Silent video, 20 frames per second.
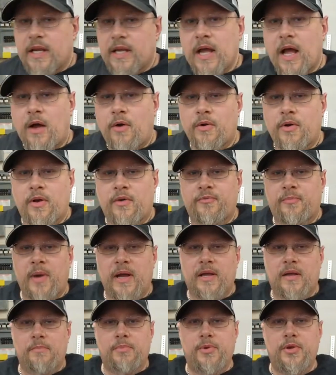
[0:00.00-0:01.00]
out of
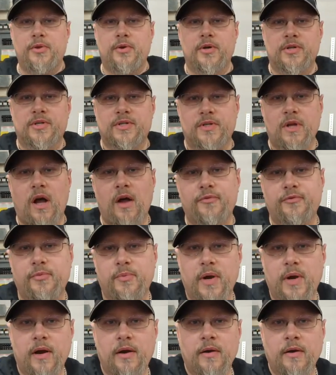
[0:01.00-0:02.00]
my computer
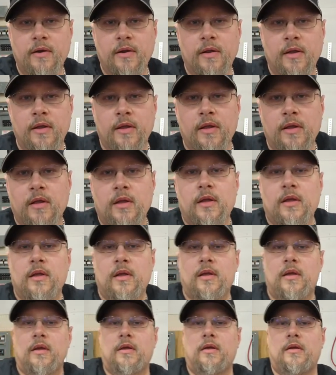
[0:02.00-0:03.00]
software.
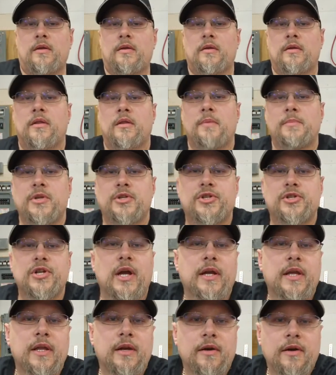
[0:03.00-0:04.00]
Let me
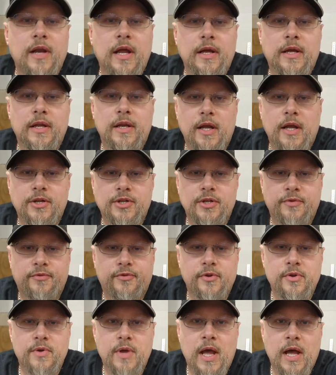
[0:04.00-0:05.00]
check internet connection
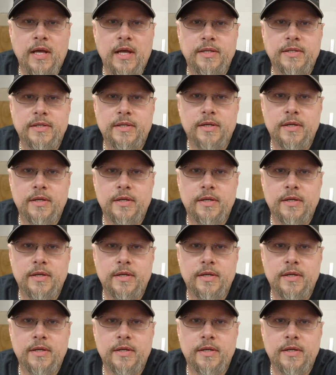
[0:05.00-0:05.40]
for you guys.